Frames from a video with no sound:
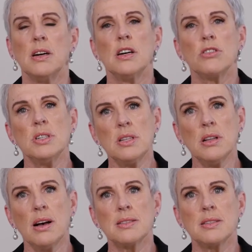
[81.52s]

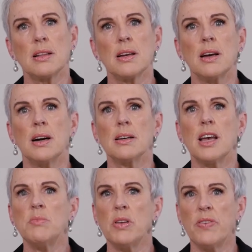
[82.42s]
Crystalline silica can
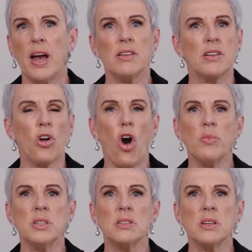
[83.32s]
be found in
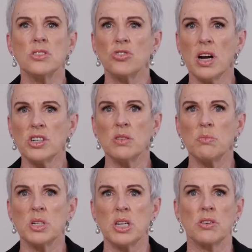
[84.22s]
common construction
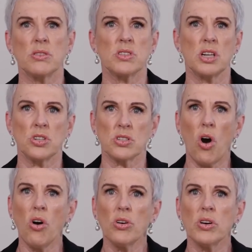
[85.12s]
materials such as
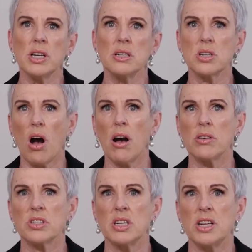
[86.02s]
concrete,
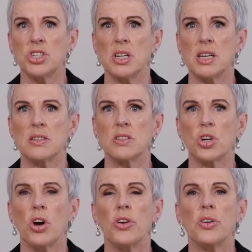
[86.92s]
tiles and engineered
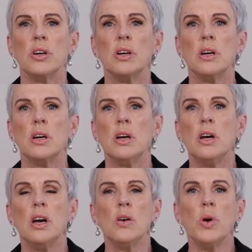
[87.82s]
stone.
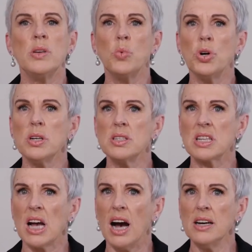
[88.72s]
When workers
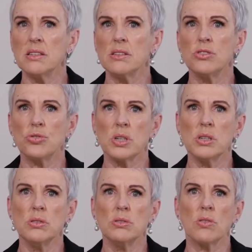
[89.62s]
cut,
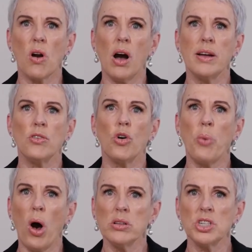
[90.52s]
drill, grind or
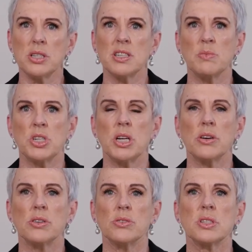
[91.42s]
polish these
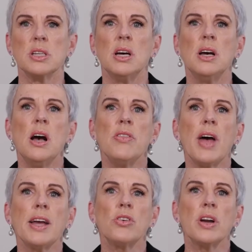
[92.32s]
materials, they
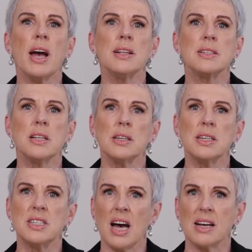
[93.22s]
create silica
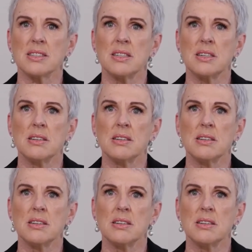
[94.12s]
dust.